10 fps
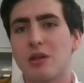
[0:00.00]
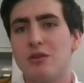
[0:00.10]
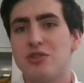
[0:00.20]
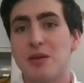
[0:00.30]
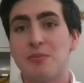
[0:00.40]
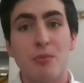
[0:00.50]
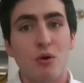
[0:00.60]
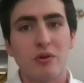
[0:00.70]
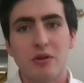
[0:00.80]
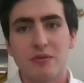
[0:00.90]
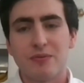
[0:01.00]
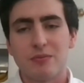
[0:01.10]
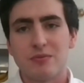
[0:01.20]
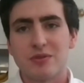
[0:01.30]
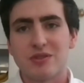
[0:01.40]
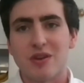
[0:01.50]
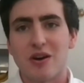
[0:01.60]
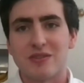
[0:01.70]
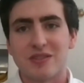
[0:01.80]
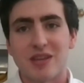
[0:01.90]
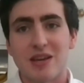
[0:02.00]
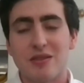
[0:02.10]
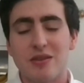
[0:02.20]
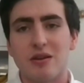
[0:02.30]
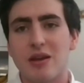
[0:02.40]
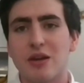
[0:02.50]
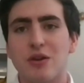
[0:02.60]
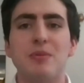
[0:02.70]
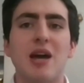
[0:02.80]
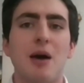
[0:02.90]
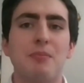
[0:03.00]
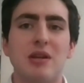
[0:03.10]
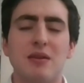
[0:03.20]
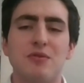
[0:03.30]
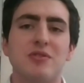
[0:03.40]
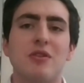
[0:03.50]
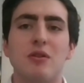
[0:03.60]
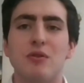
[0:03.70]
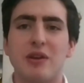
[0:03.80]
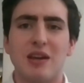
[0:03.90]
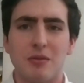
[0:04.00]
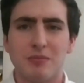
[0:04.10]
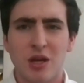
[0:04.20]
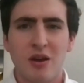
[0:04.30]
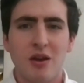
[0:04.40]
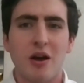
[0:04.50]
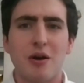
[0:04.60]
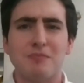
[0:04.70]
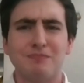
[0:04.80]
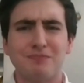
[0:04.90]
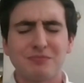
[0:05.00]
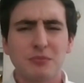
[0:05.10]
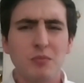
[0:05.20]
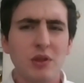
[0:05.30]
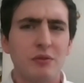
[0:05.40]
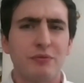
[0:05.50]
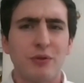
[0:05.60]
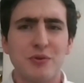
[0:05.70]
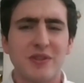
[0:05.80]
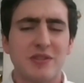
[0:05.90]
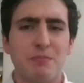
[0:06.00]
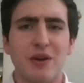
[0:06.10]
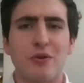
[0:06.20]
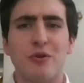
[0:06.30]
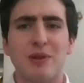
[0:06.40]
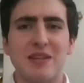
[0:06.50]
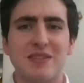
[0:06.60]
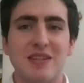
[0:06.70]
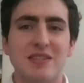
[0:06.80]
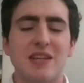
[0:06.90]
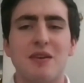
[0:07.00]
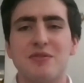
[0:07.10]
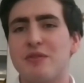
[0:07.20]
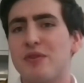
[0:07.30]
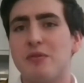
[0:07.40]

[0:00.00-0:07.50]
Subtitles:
JP Morgan have started to say that it could be happening if you start looking at flows into Bitcoin-related ETFs that are